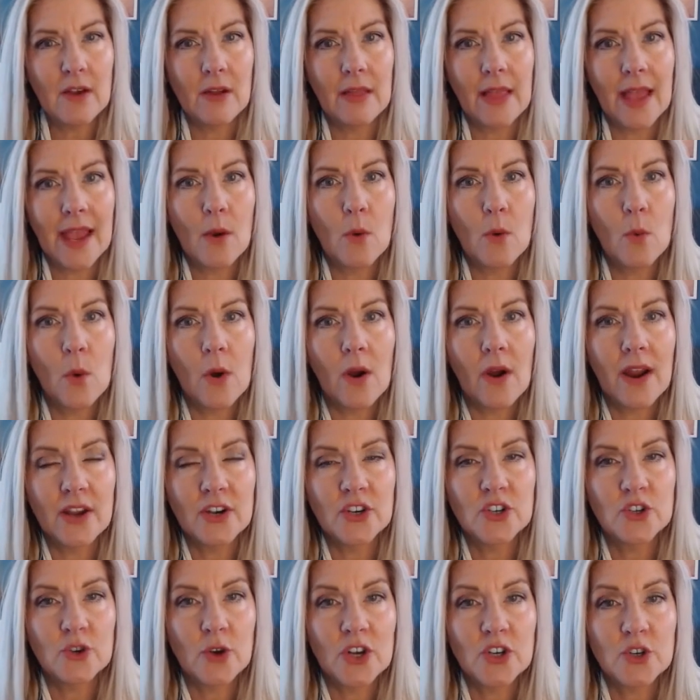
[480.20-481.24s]
like work
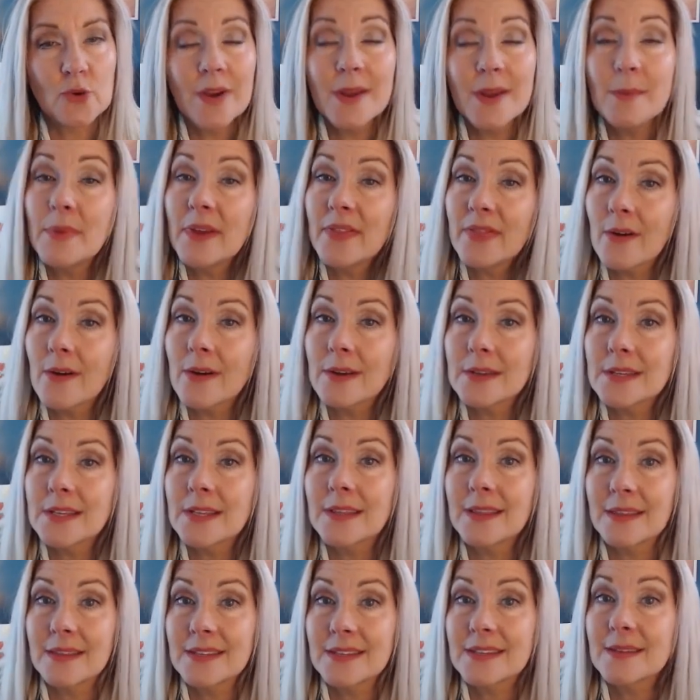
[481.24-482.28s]
and drudgery, but there is
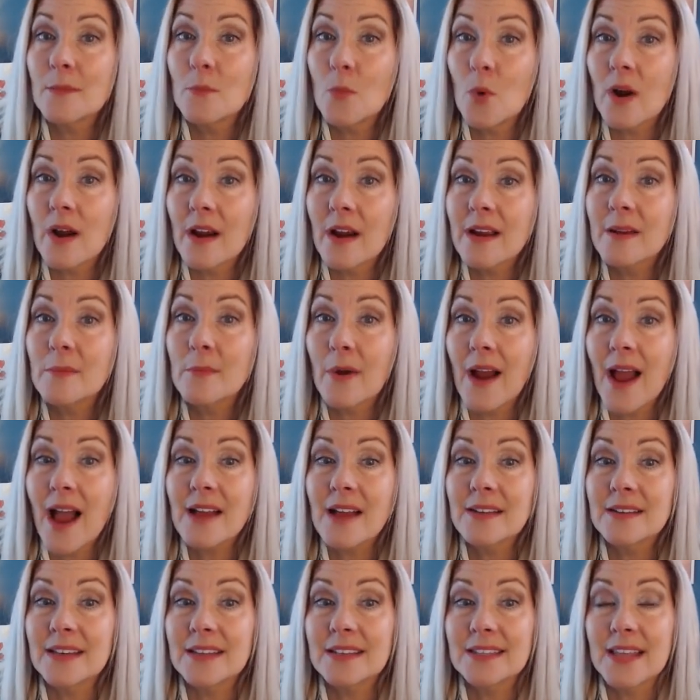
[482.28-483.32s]
some work and
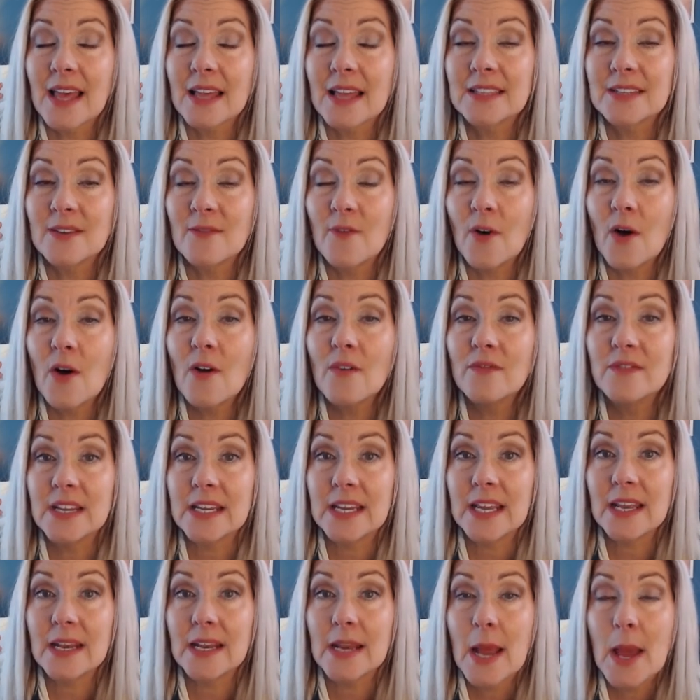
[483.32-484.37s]
practice that's involved
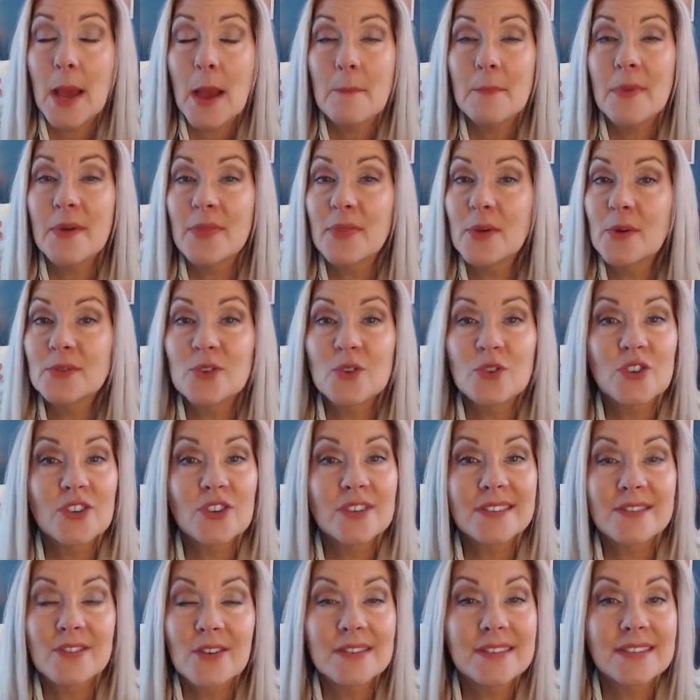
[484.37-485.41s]
in it. But those are
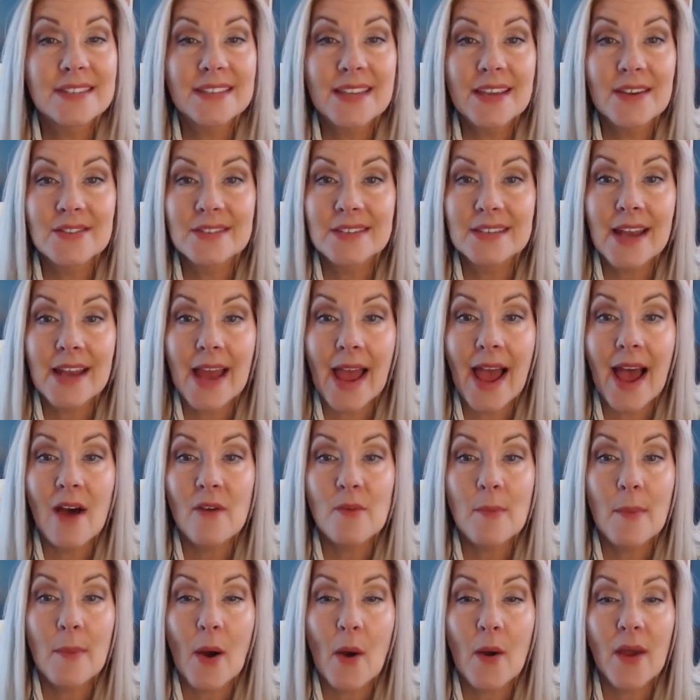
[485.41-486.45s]
just good skills to
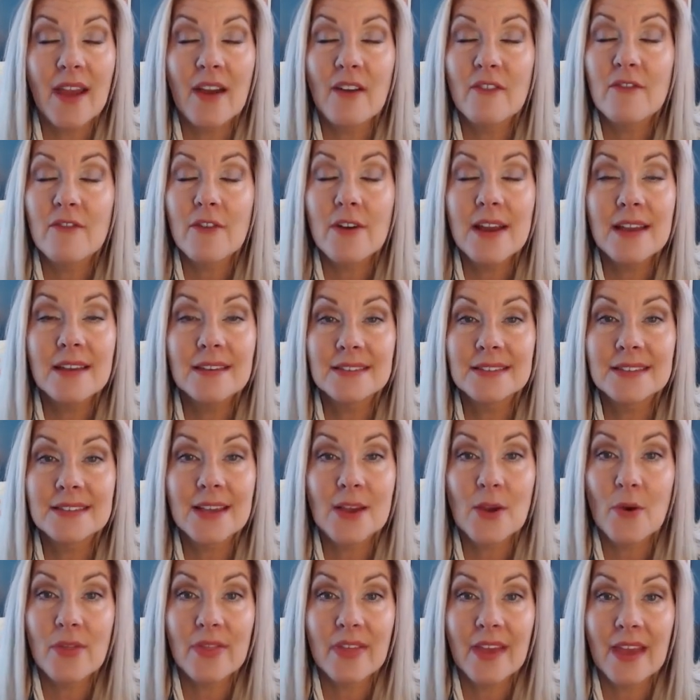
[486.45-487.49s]
have about every
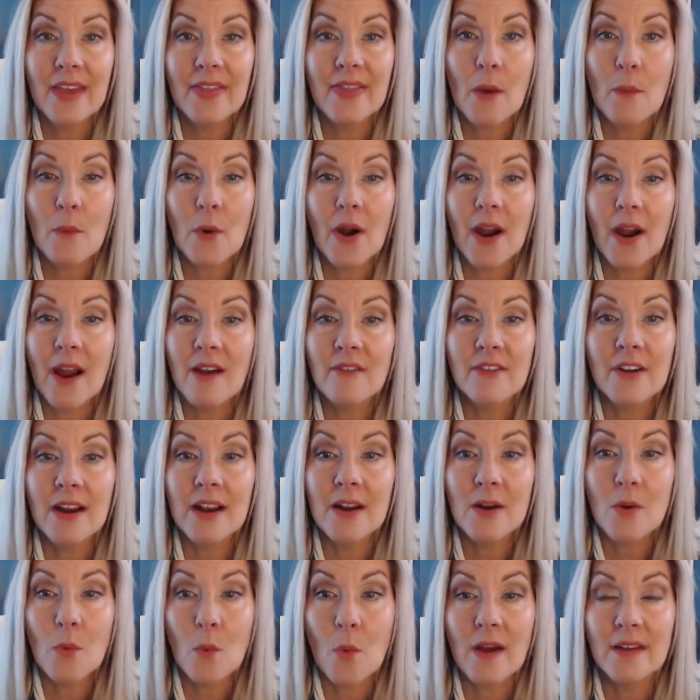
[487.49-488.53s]
single thing that we're ever
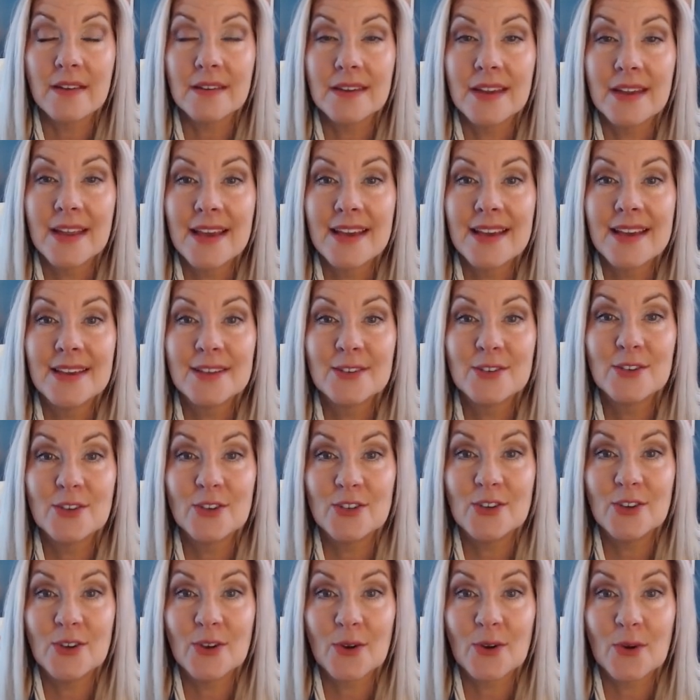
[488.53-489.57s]
going to want to
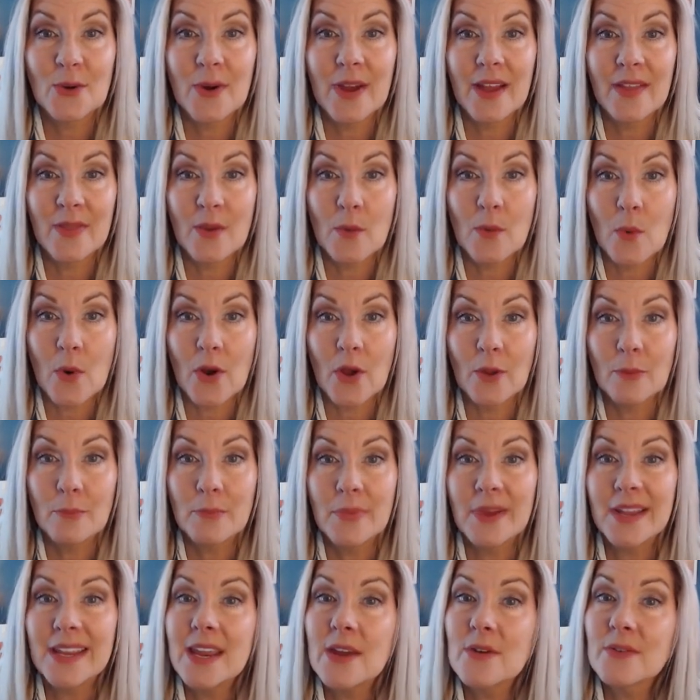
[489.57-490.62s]
do in the world.
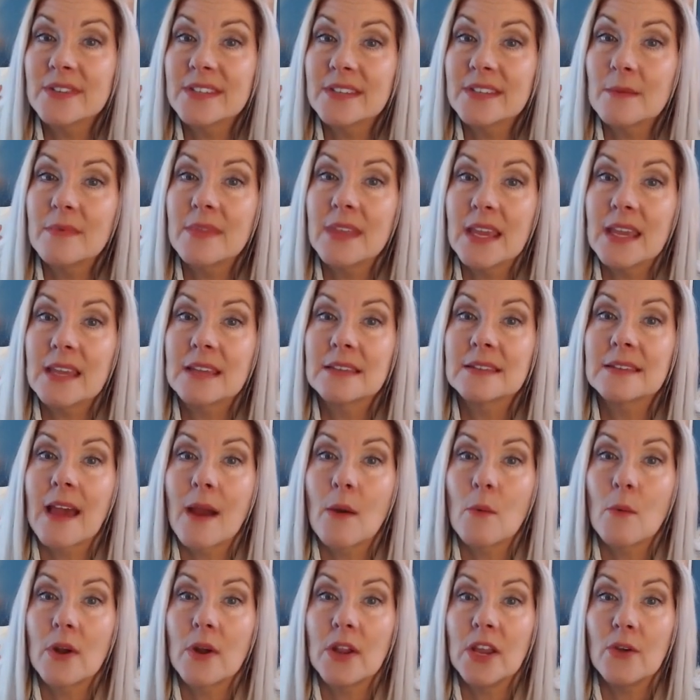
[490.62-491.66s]
But here's some things
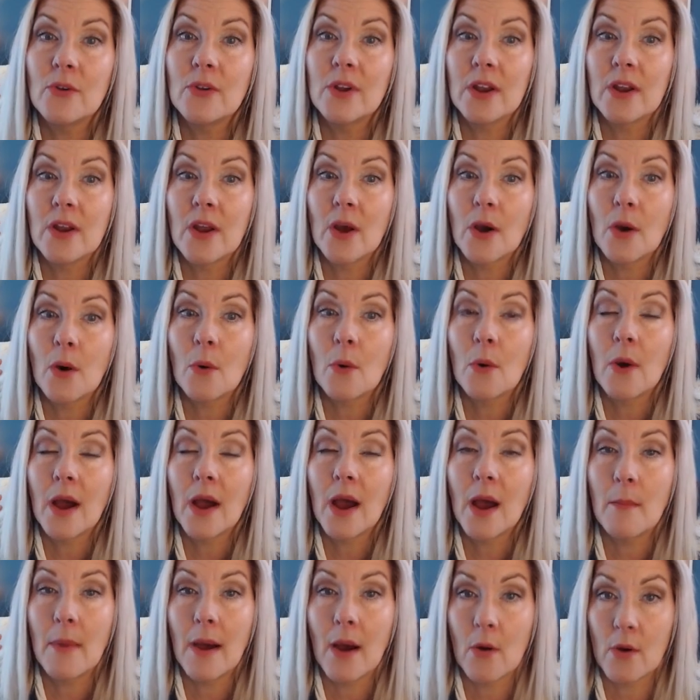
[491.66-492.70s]
I want you to know
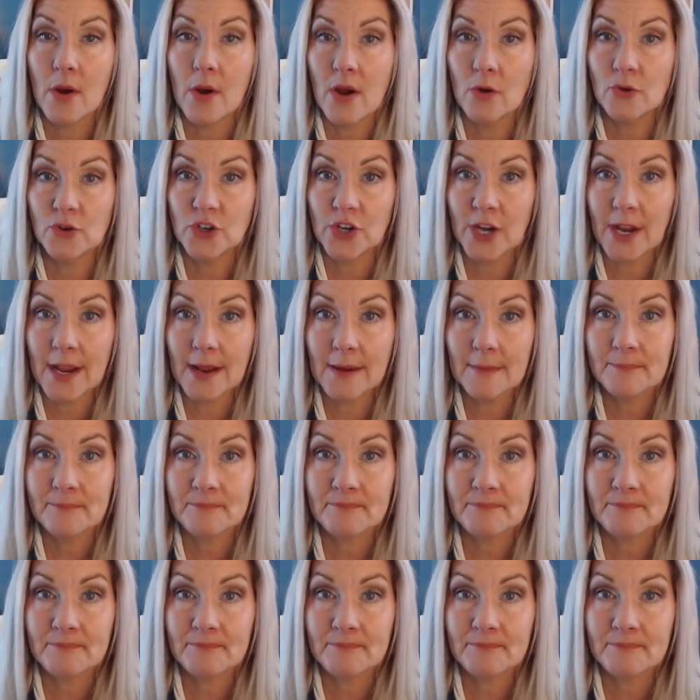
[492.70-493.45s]
about coaching.